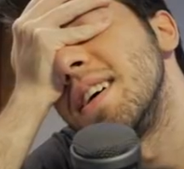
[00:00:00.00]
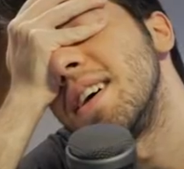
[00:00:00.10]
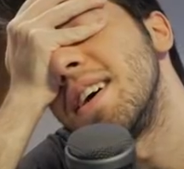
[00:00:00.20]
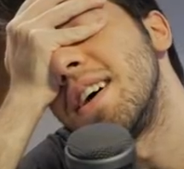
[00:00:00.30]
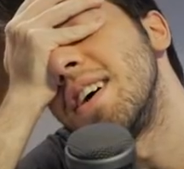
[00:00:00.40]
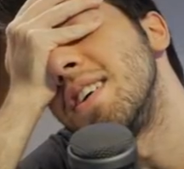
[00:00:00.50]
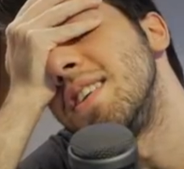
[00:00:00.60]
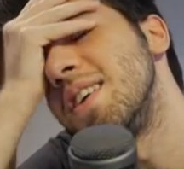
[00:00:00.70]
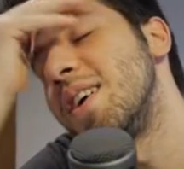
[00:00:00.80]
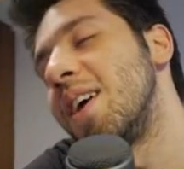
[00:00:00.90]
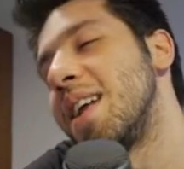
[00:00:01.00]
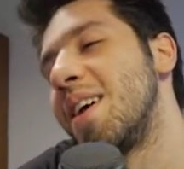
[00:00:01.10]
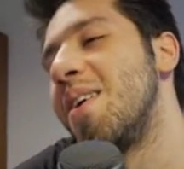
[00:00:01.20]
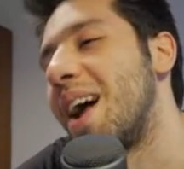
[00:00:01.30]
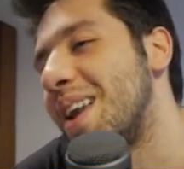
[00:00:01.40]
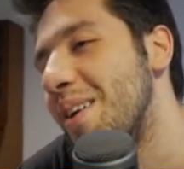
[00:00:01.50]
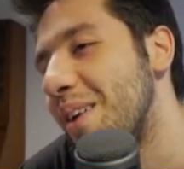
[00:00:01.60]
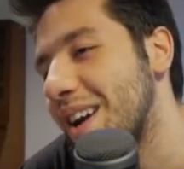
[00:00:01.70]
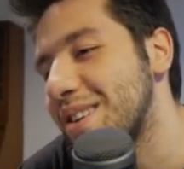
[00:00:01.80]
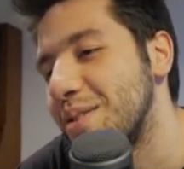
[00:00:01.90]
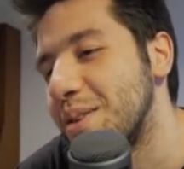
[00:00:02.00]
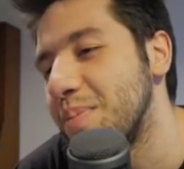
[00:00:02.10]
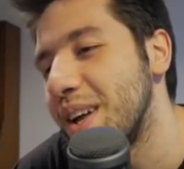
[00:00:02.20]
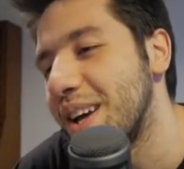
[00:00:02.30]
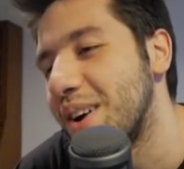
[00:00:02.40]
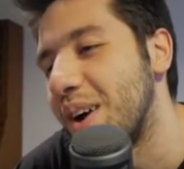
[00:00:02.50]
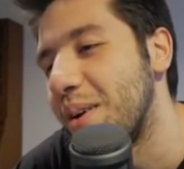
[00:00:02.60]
Oh, no, I didn't actually want to play Goliath.